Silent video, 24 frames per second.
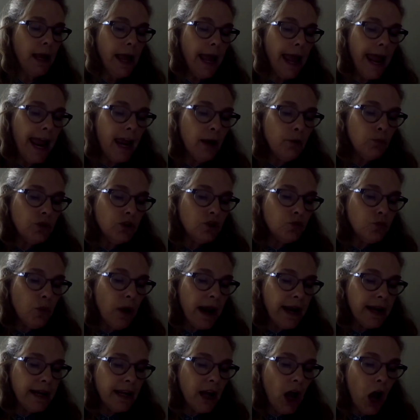and was
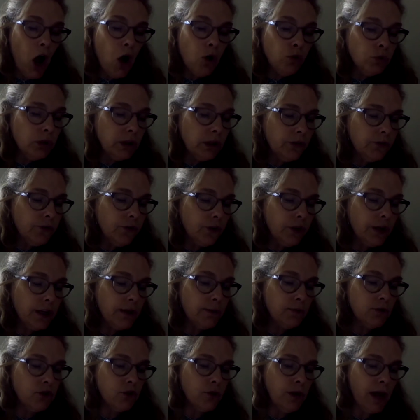waiting only for
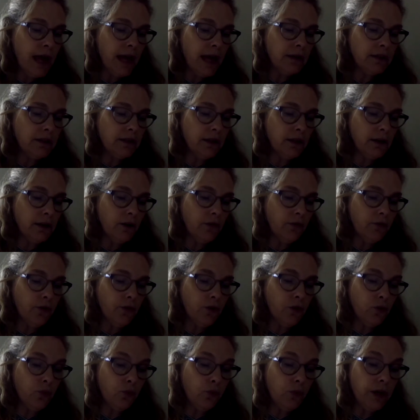him to exit and for
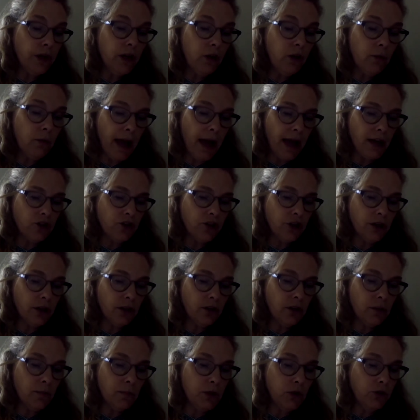the real
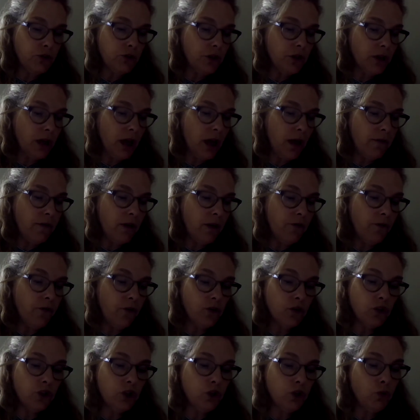magic, the music of a
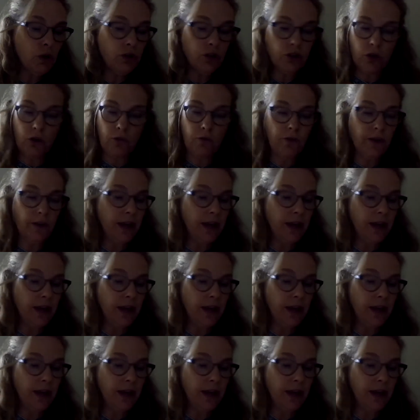virtuoso